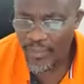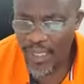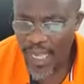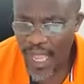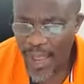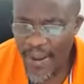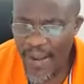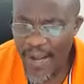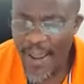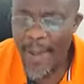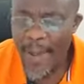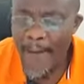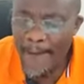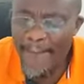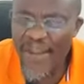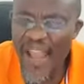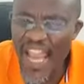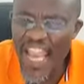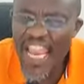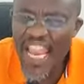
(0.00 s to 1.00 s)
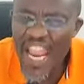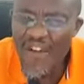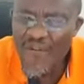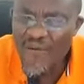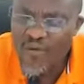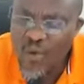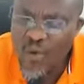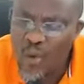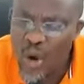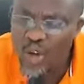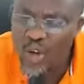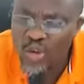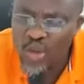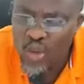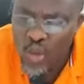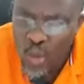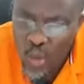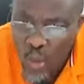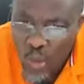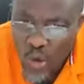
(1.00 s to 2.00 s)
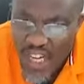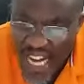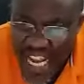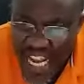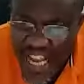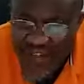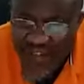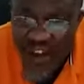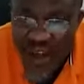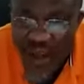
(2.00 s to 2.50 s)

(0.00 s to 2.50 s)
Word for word: Amen. But if we want to live